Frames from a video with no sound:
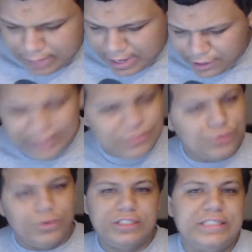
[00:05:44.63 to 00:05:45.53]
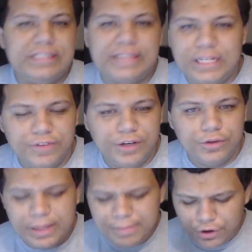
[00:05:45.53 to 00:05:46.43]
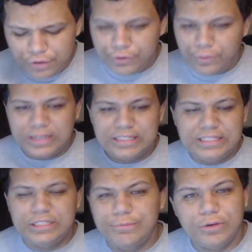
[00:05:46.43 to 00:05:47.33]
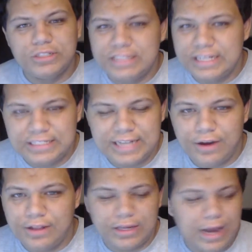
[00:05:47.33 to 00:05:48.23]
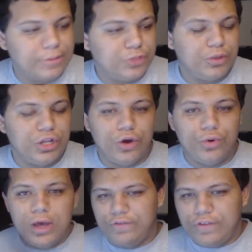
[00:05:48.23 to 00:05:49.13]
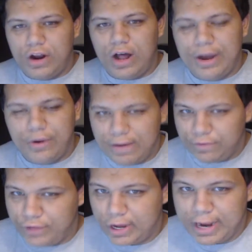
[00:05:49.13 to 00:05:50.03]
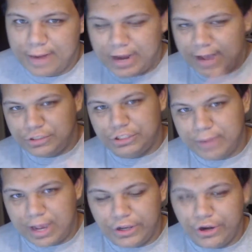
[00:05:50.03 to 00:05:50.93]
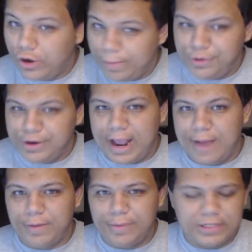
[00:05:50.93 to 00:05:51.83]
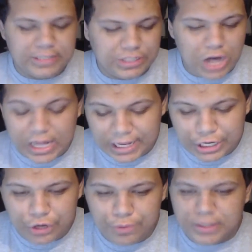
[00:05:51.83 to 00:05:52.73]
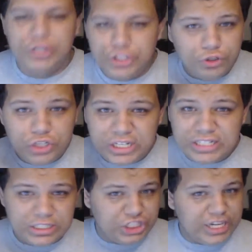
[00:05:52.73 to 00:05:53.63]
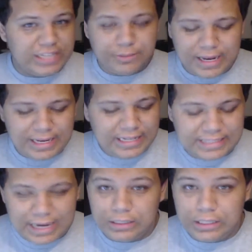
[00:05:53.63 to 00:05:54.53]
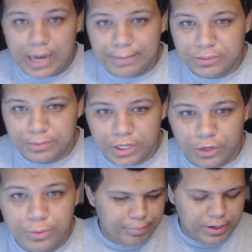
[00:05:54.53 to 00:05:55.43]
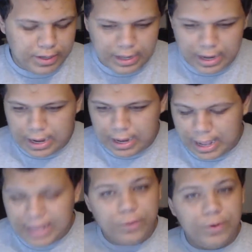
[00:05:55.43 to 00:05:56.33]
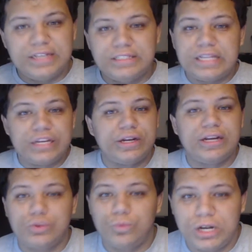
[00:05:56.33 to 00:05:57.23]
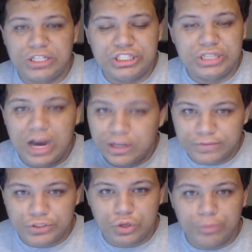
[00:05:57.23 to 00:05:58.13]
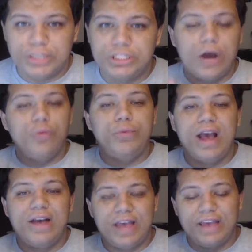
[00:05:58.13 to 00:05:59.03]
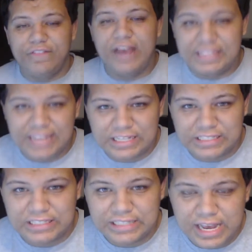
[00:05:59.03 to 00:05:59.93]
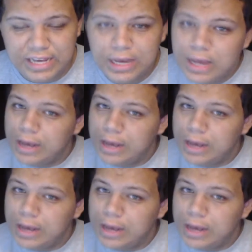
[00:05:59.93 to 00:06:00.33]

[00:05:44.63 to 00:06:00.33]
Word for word: thank you guys for watching today's video. Let me know if you want to see some more skits down in the comments below. So far, I don't have a vlog camera. I have to use my, you know, computer camera because that's all I can do. But you know, you could suggest some ideas down in the comments below. But uh, anyways, thank you guys for watching. I love you so much. I hope you have a fantastic day